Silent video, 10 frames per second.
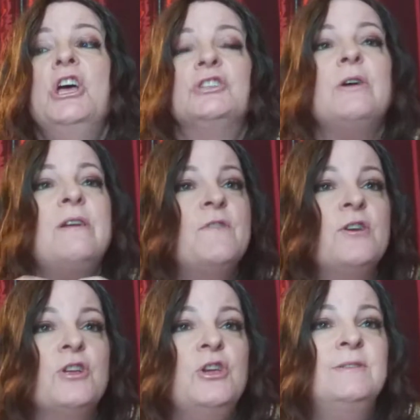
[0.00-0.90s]
So if you're
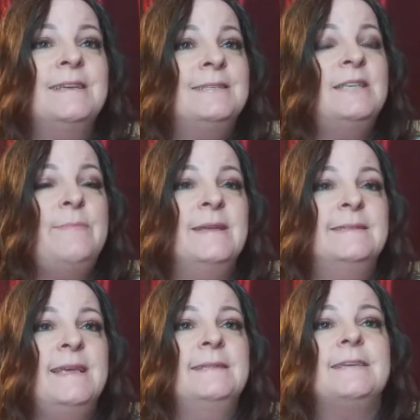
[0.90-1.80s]
using
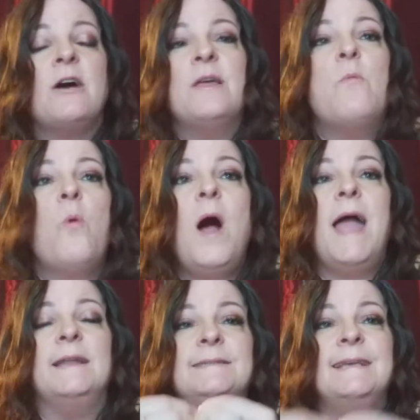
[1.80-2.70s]
CBD, tell them why,
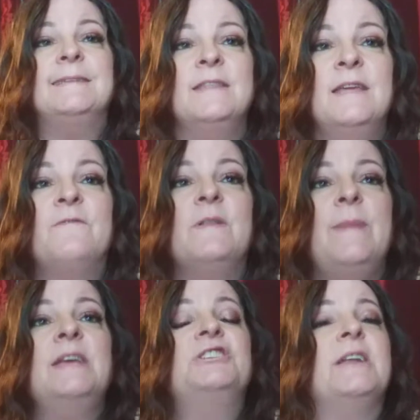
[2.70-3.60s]
and it takes down the
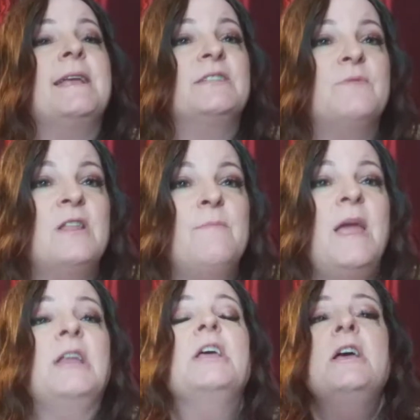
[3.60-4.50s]
inflammation and gets rid of the
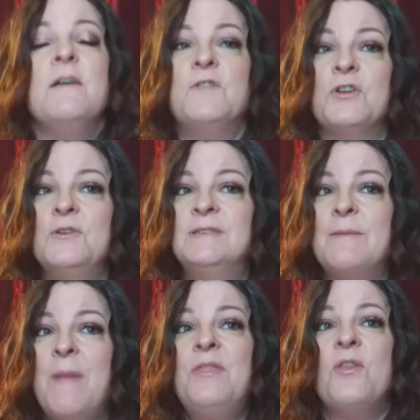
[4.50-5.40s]
pain. If you're using
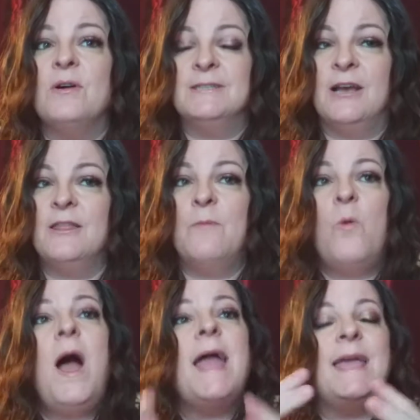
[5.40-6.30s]
menthol, tell them
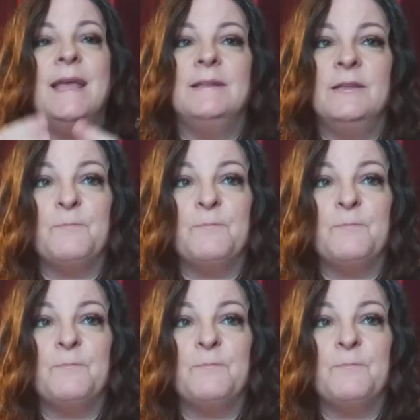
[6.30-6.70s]
why. It